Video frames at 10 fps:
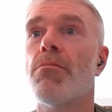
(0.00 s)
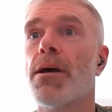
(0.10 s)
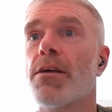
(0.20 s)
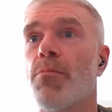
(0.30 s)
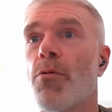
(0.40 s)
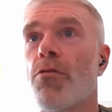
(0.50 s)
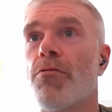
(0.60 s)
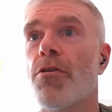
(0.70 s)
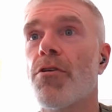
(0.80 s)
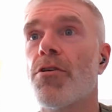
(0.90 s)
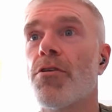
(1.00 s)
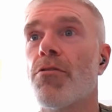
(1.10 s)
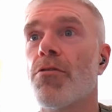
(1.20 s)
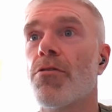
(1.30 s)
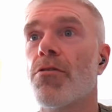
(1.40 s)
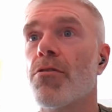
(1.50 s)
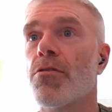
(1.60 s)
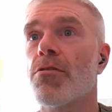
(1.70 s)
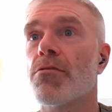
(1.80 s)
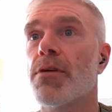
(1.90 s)
explore further
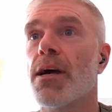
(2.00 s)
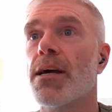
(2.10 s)
or